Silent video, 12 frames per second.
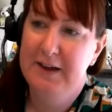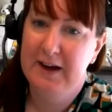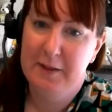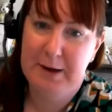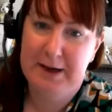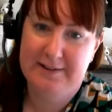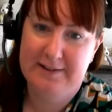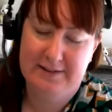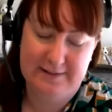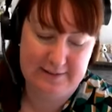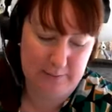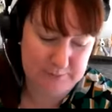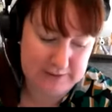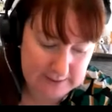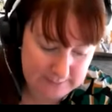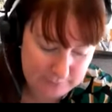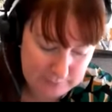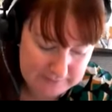The other piece is
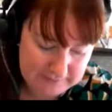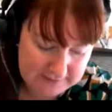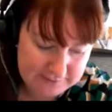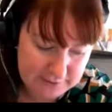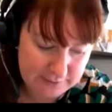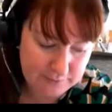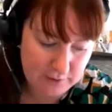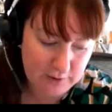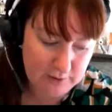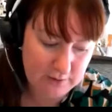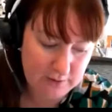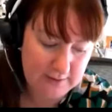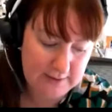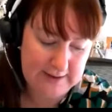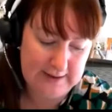sometimes when things go wrong,